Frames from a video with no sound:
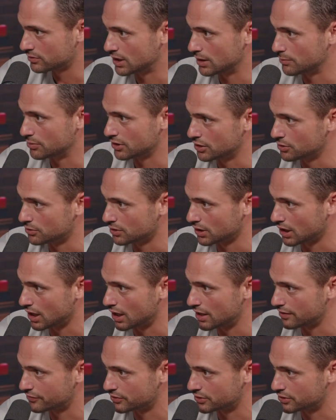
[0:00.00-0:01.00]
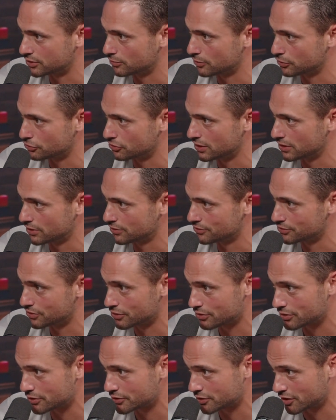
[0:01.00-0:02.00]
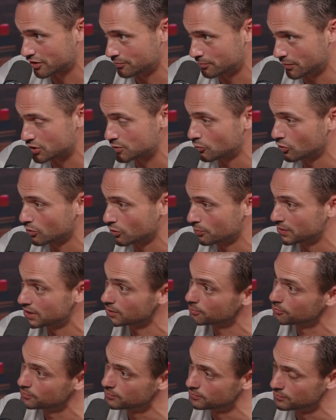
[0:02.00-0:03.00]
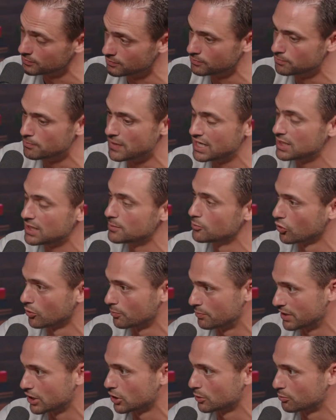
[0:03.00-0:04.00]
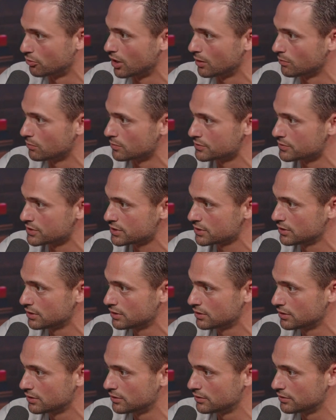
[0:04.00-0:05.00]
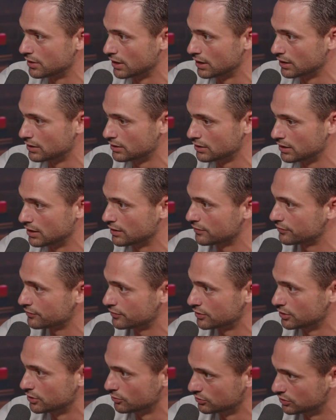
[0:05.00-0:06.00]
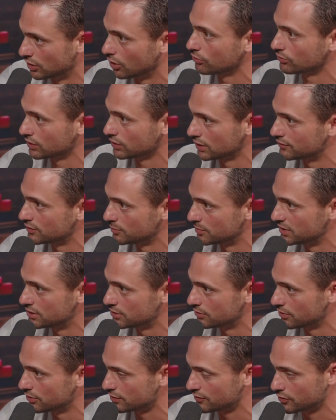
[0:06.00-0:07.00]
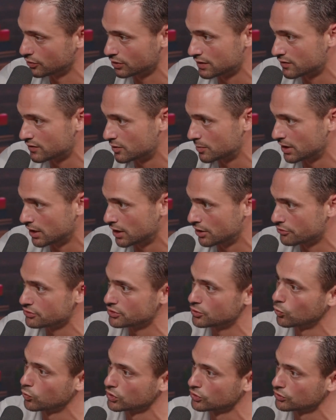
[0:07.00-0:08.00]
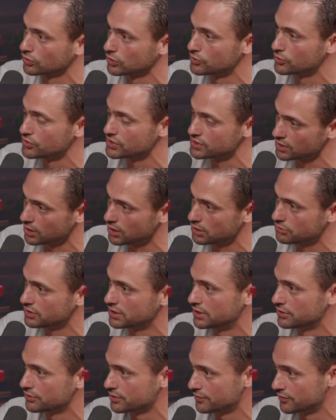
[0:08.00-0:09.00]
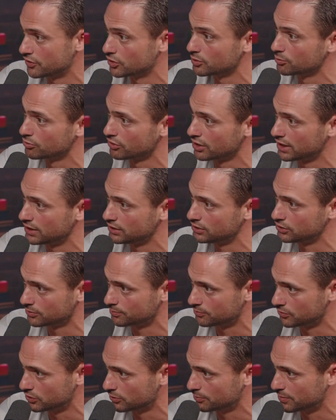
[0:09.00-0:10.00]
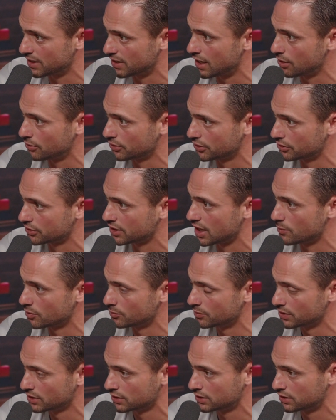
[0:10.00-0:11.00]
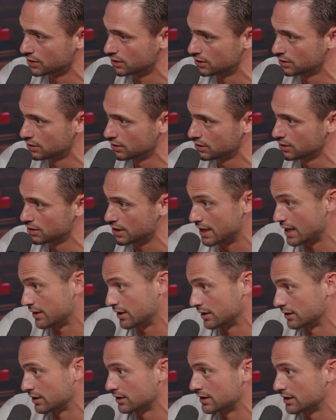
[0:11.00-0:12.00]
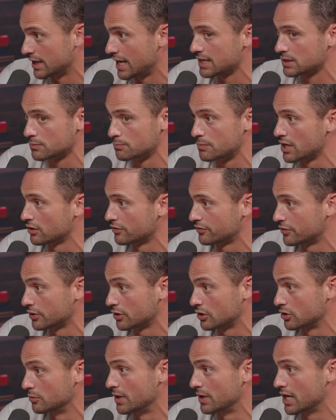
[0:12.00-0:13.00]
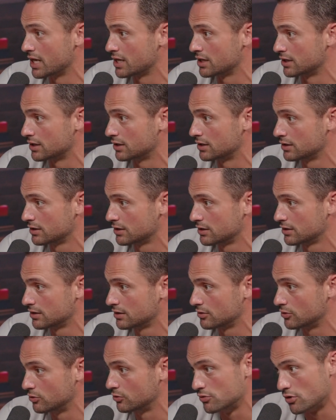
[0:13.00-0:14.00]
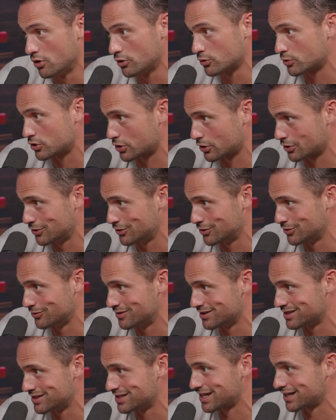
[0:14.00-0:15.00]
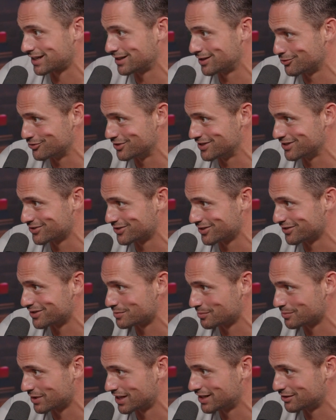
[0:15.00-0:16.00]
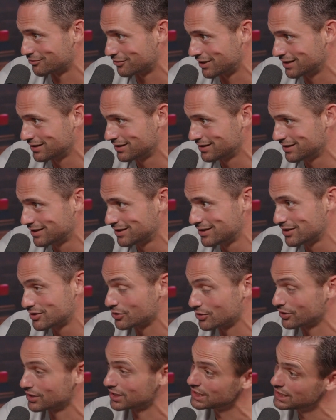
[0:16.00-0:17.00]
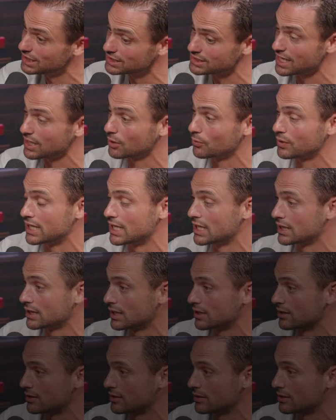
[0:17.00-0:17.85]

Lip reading: Keeping you alive for 200 years, you're going to solve many more bigger problems than if you don't live to be 200. If you only live to be 100, the world loses 100 years of your brain, your power, your capability. And I think that that's better for humanity. Who knows what you're going to do the second 100 years on this planet, right? Mm-hmm. So the key is, how do we get